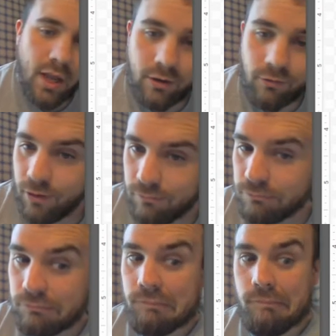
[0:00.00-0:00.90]
diagram.
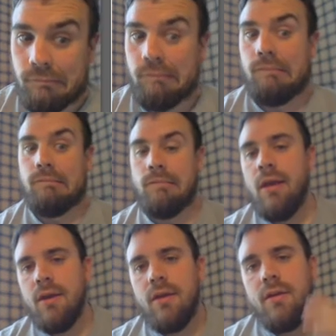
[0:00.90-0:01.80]

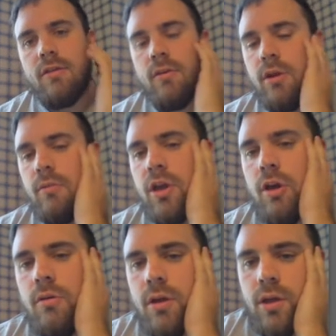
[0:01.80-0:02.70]
So here we
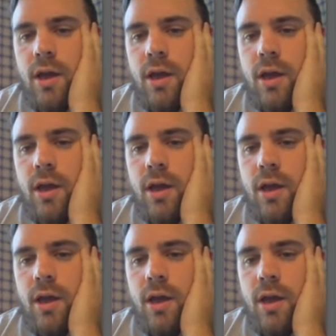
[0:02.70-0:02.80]
go.